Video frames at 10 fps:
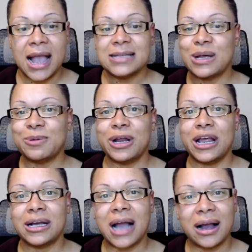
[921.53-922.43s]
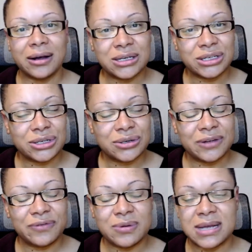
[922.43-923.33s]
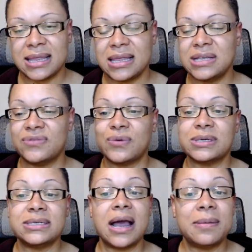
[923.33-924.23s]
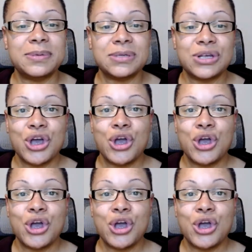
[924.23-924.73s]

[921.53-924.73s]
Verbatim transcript: And so I'm going to encourage you if you take these four steps,